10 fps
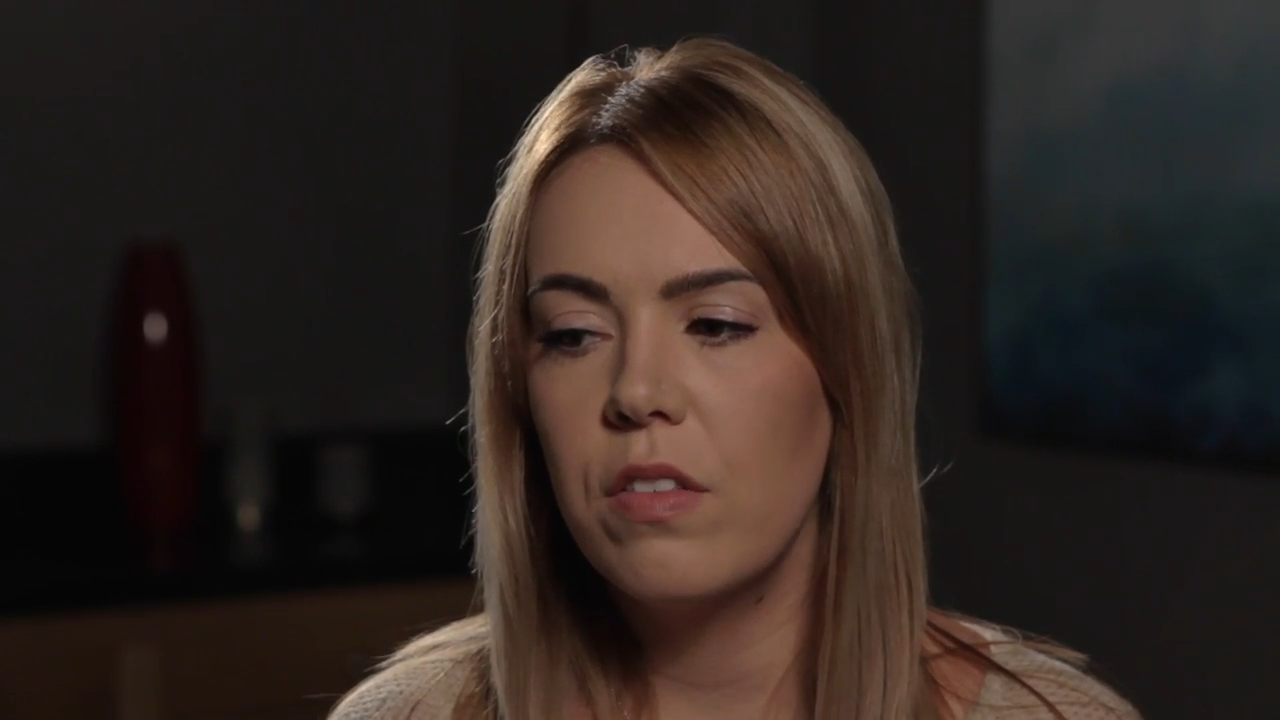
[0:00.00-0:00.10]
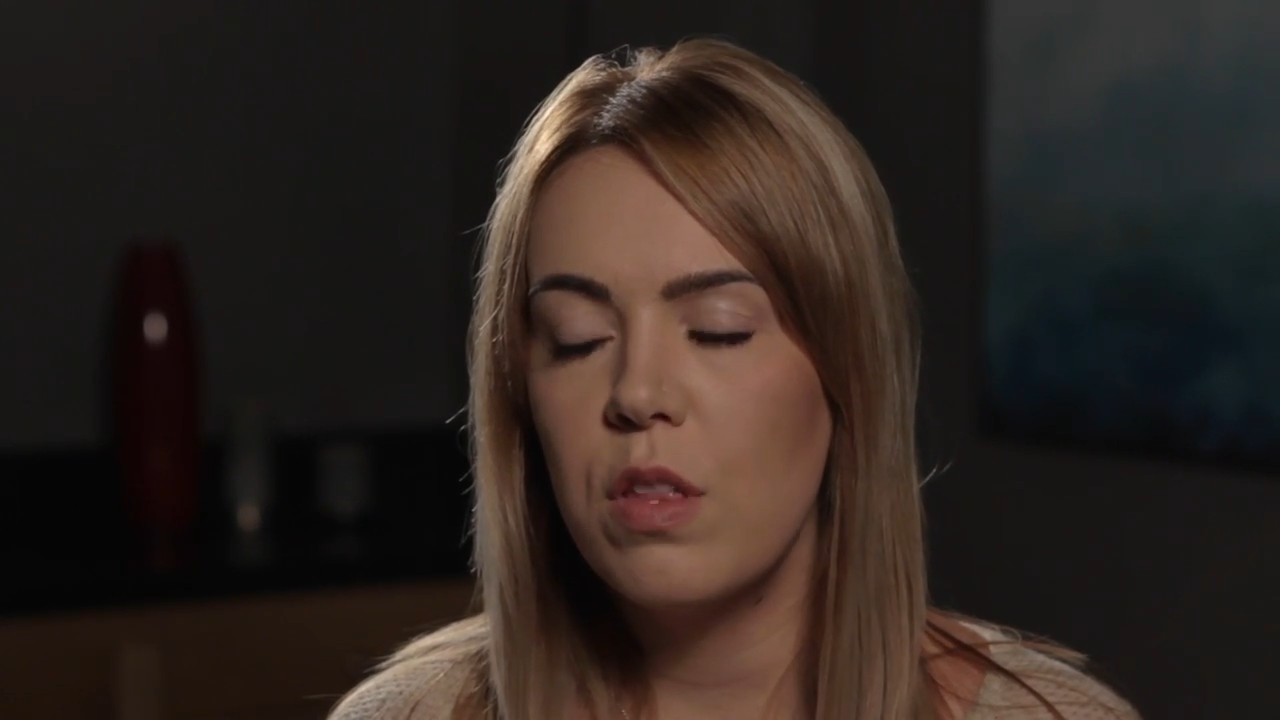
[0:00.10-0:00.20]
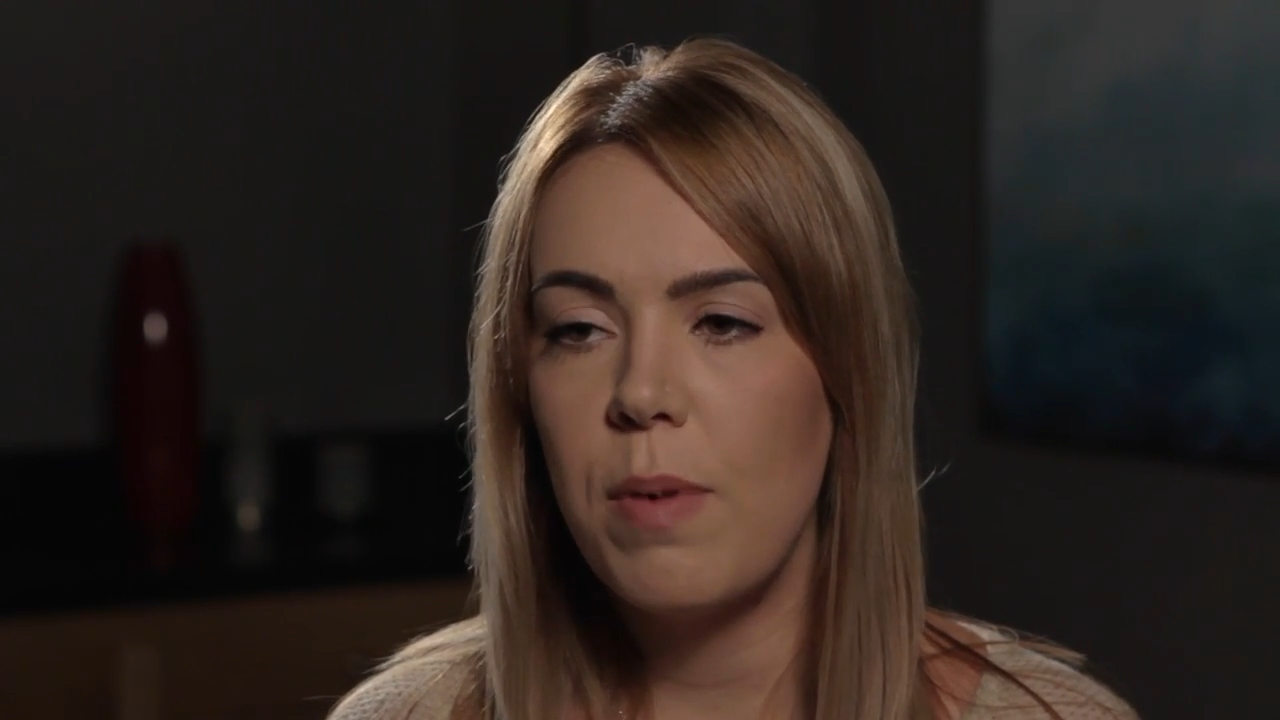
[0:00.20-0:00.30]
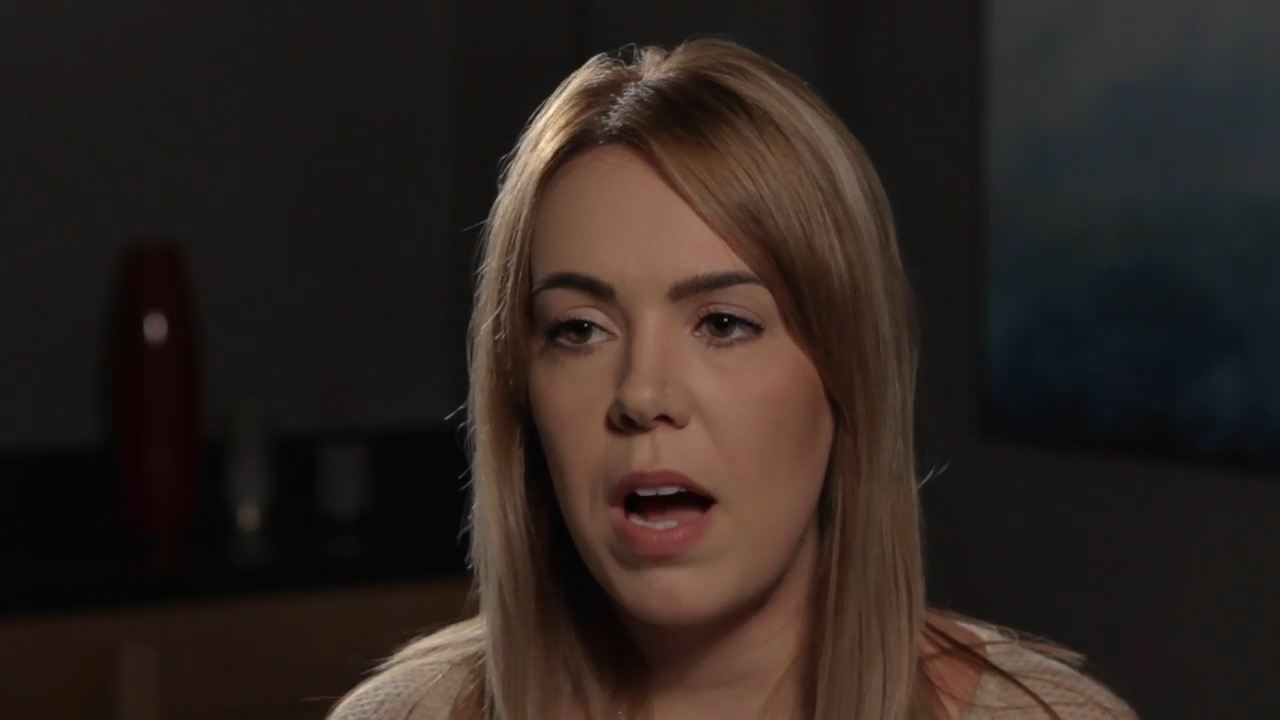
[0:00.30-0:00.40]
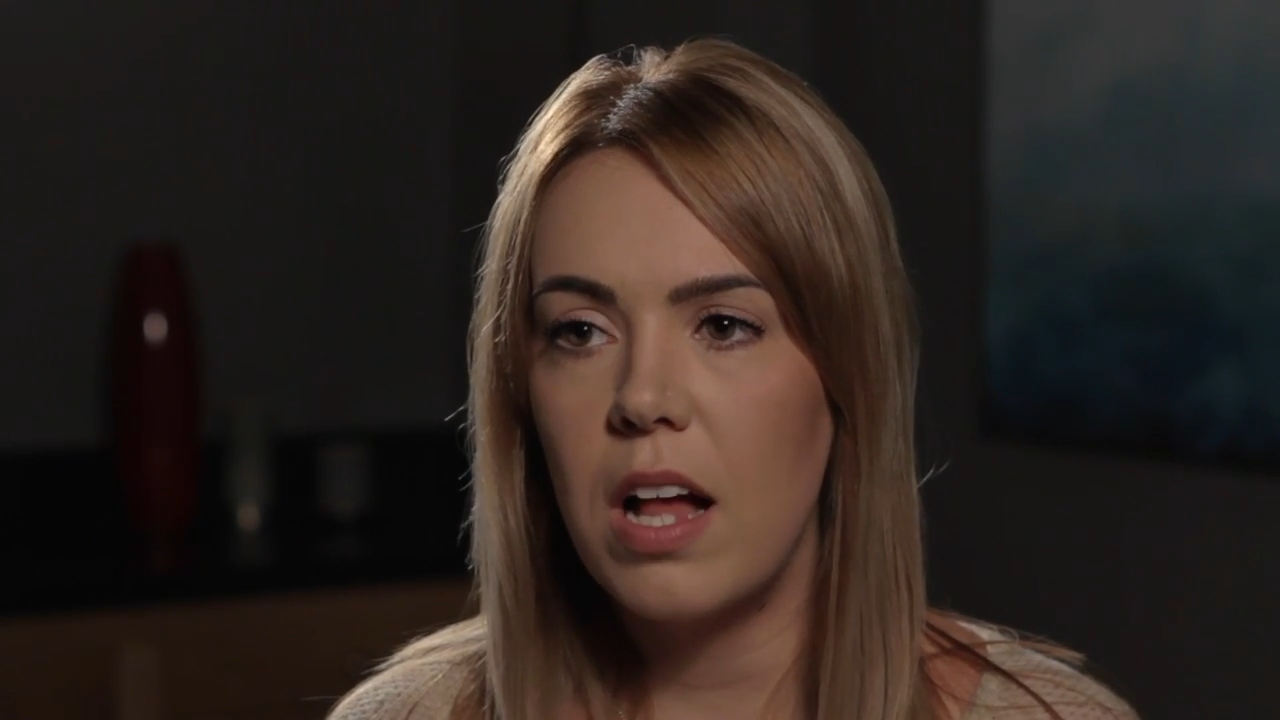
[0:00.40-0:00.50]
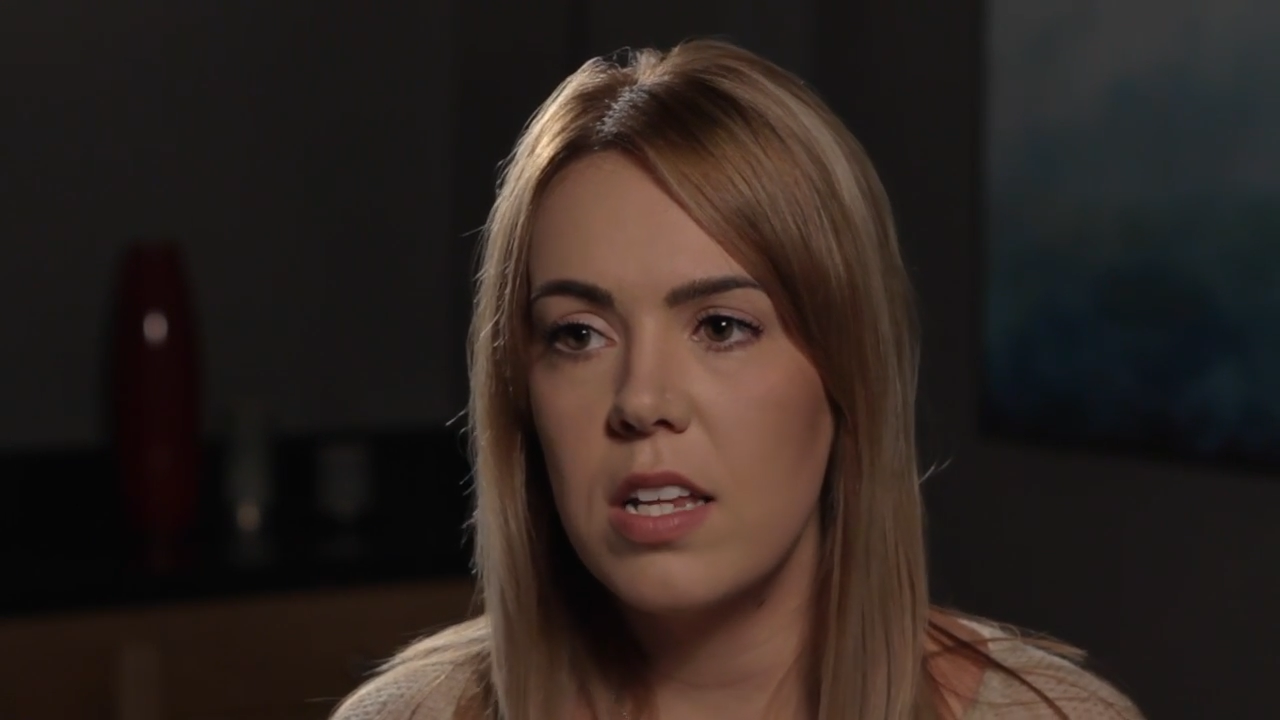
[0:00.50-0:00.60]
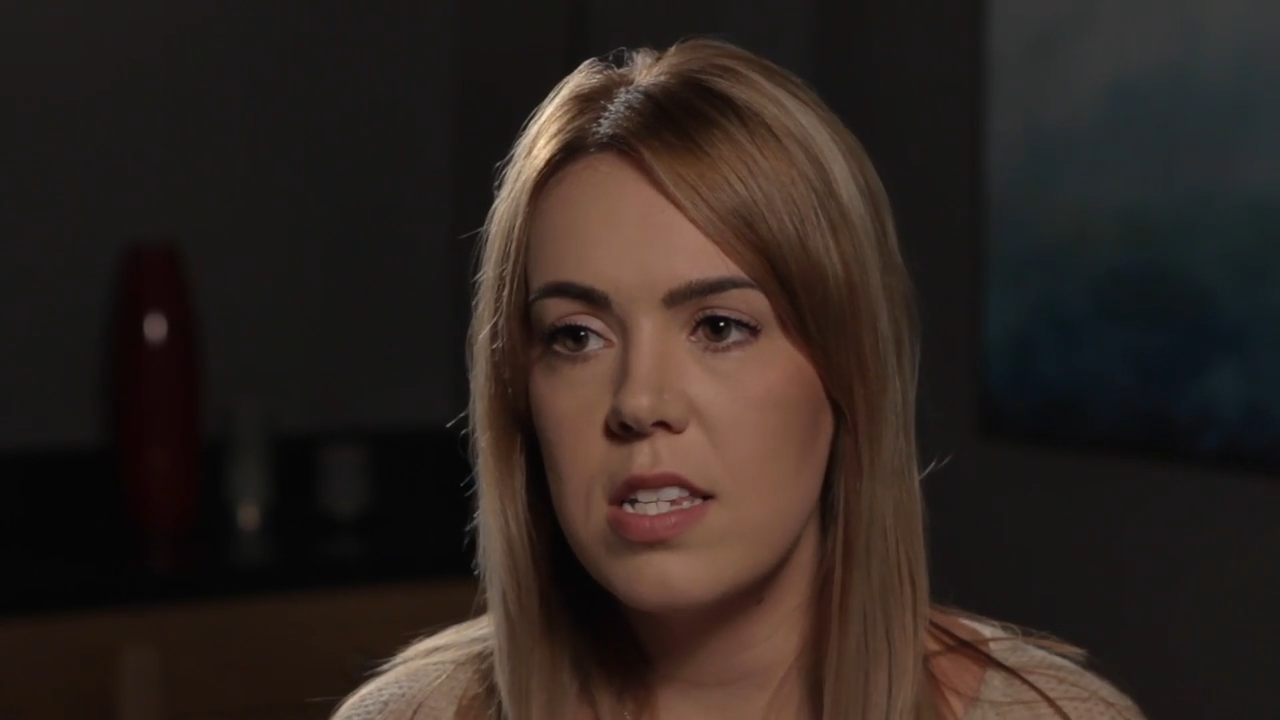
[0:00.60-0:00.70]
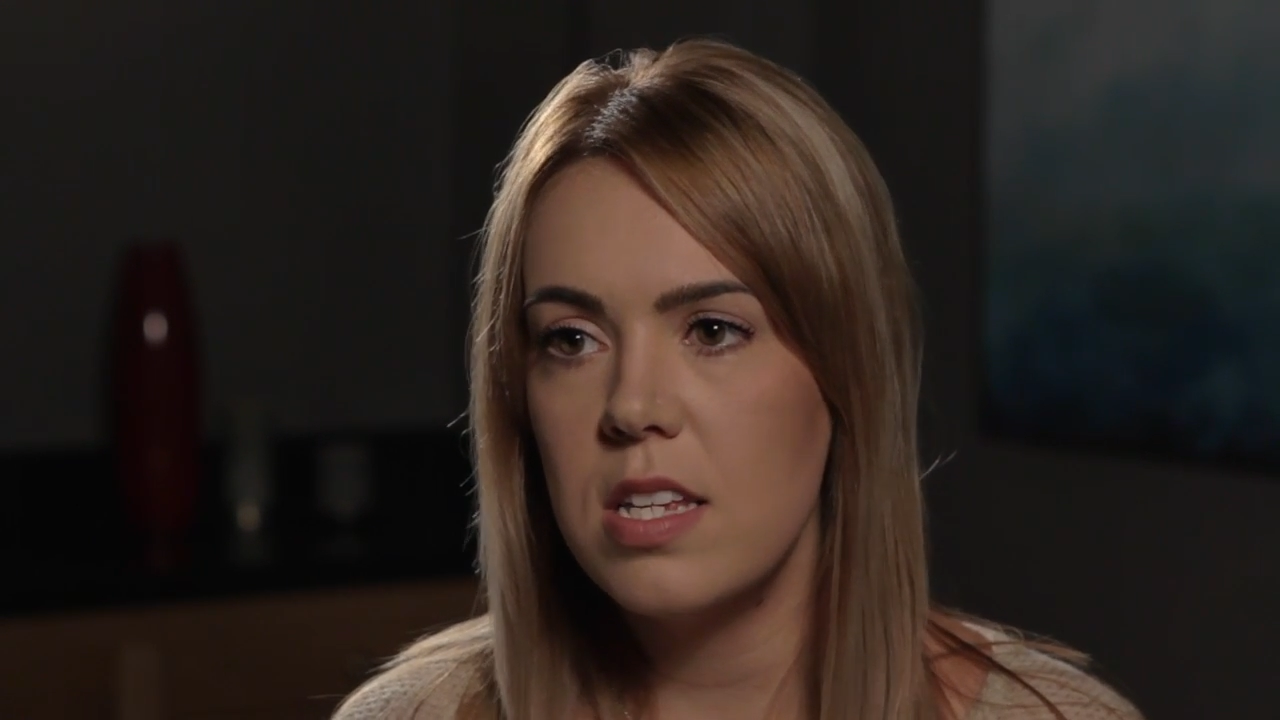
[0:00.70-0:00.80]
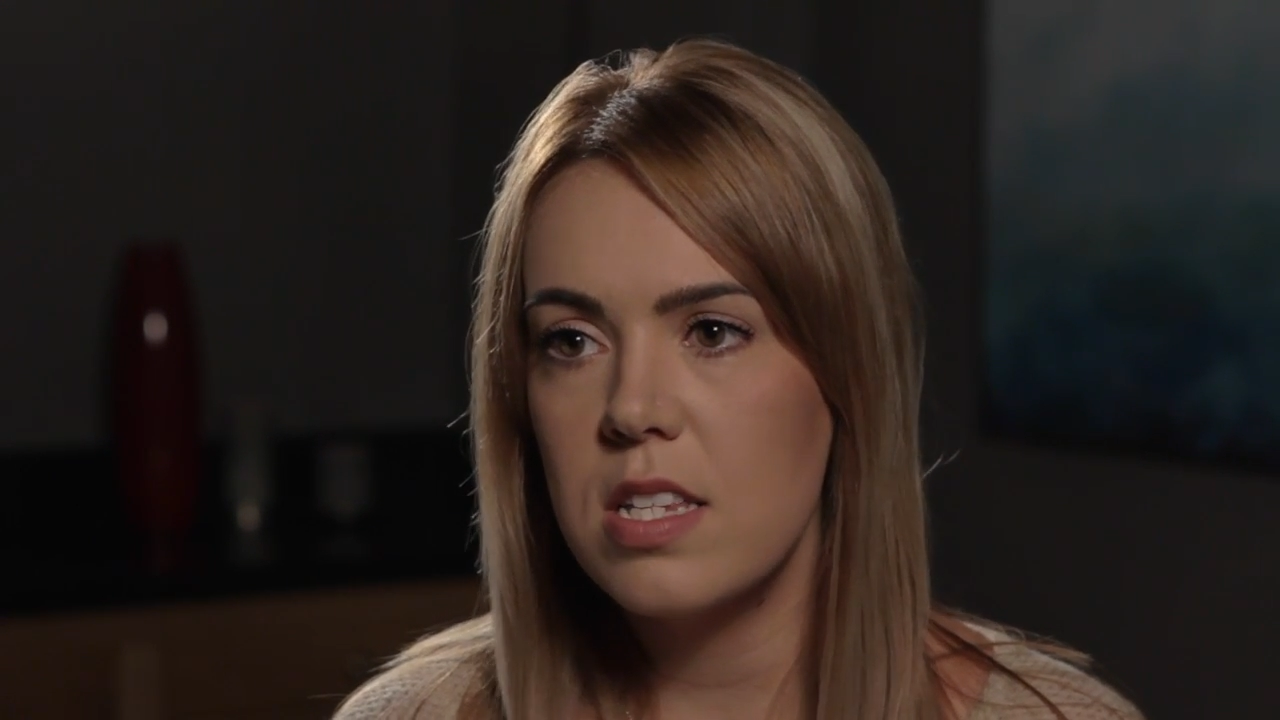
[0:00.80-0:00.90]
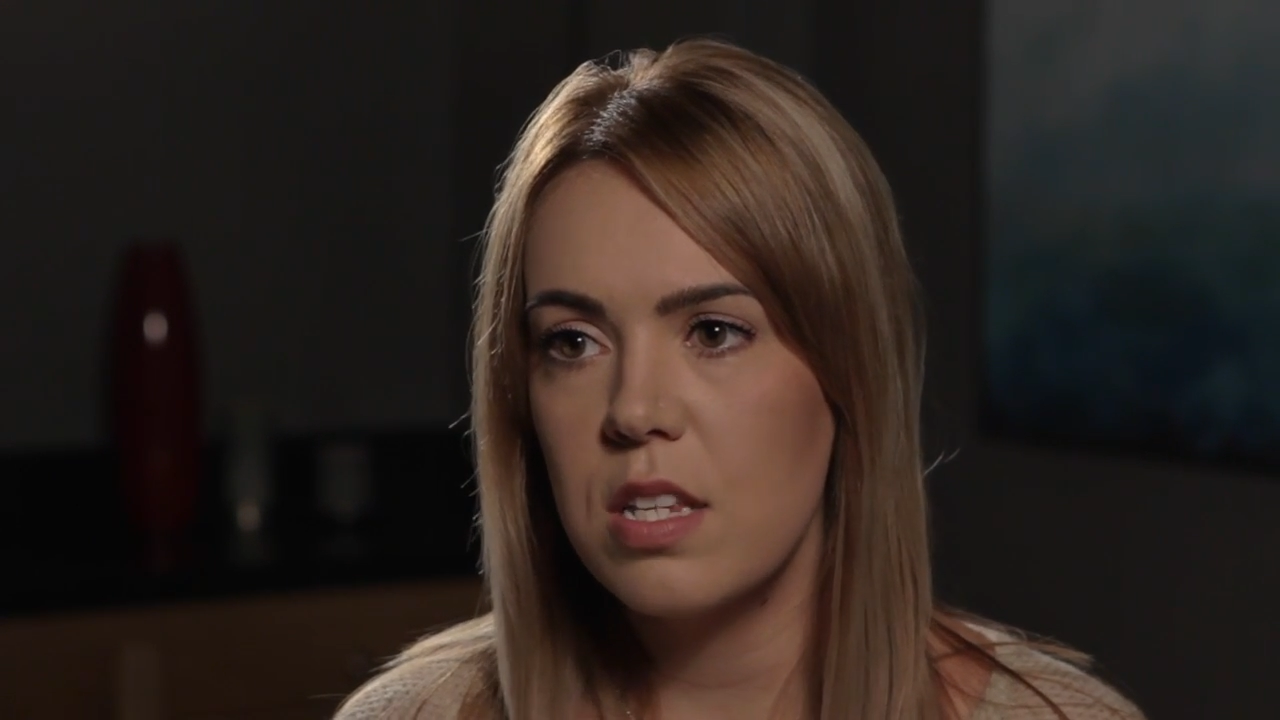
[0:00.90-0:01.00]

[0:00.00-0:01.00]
the policies